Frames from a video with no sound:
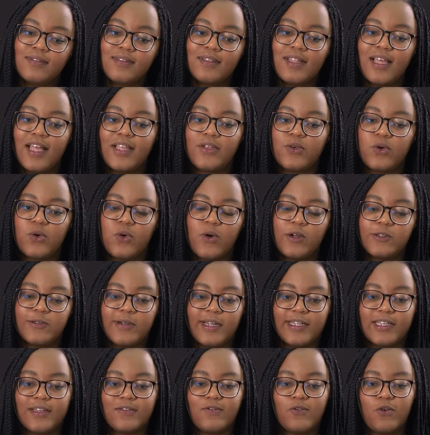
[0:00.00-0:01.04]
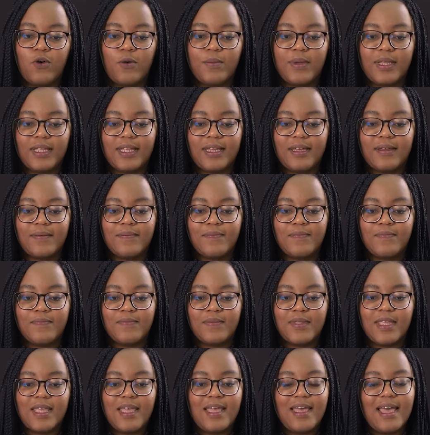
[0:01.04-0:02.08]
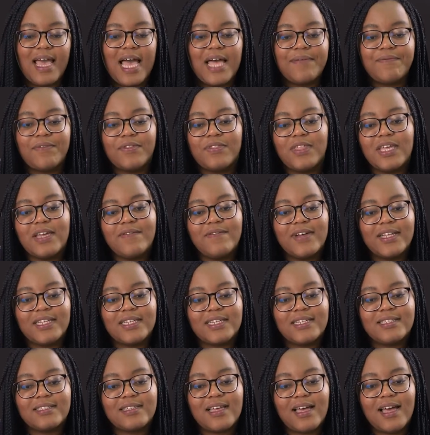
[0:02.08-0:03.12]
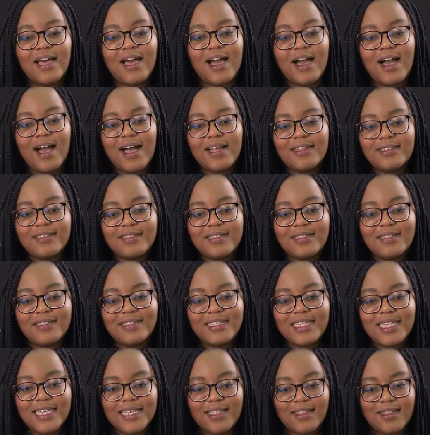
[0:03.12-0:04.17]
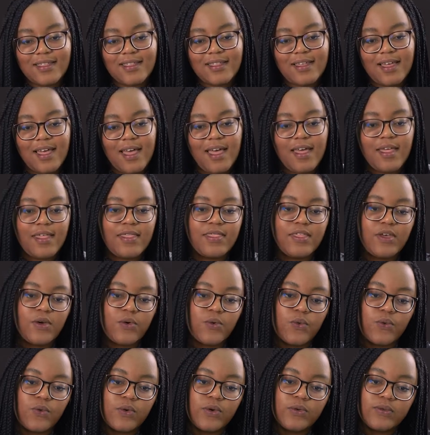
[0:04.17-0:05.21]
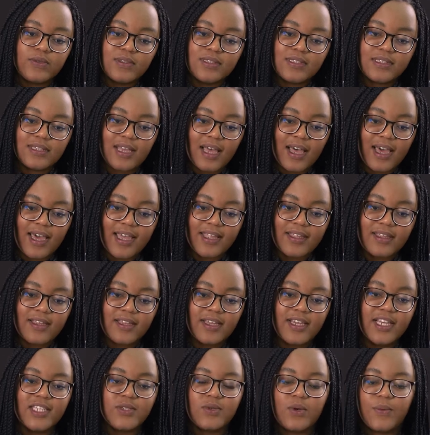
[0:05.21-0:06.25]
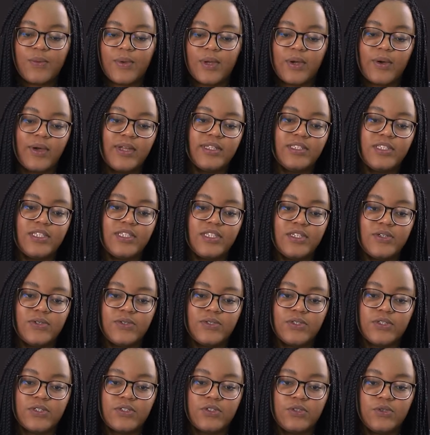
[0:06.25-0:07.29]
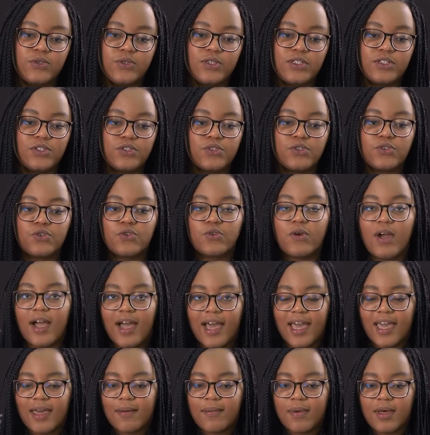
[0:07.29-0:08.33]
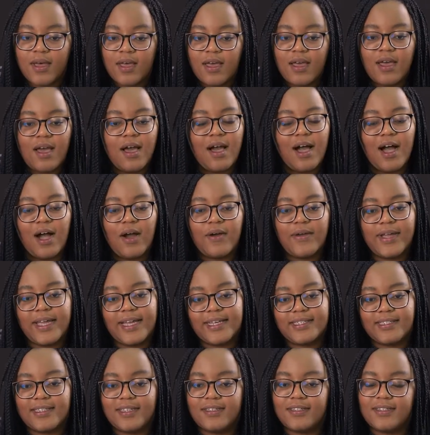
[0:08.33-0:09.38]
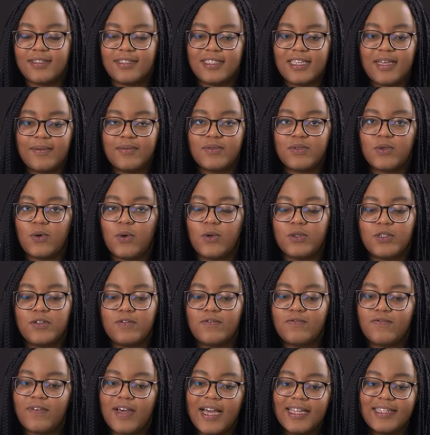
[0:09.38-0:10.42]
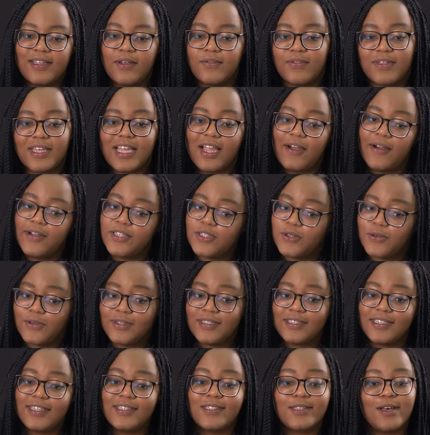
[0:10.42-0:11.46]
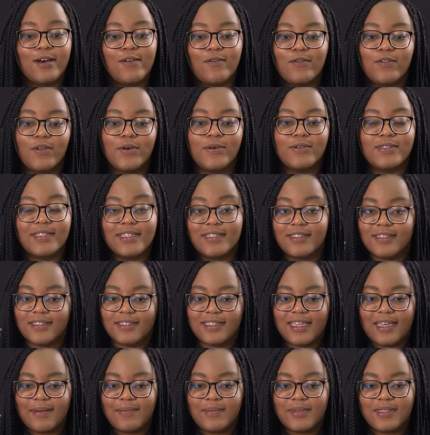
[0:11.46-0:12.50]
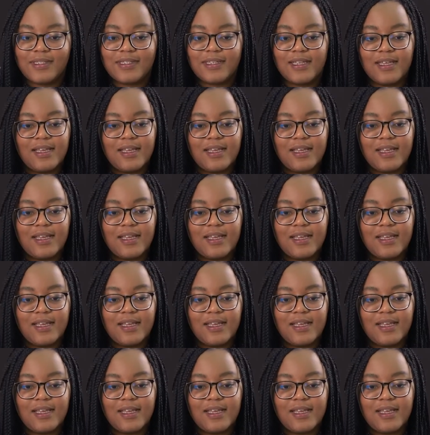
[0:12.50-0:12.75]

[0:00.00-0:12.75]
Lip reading: and your quadratic formula. And the thing that is underneath the root sign is what we're going to use to describe our x-intercepts, or to find out the characteristics of those intercepts.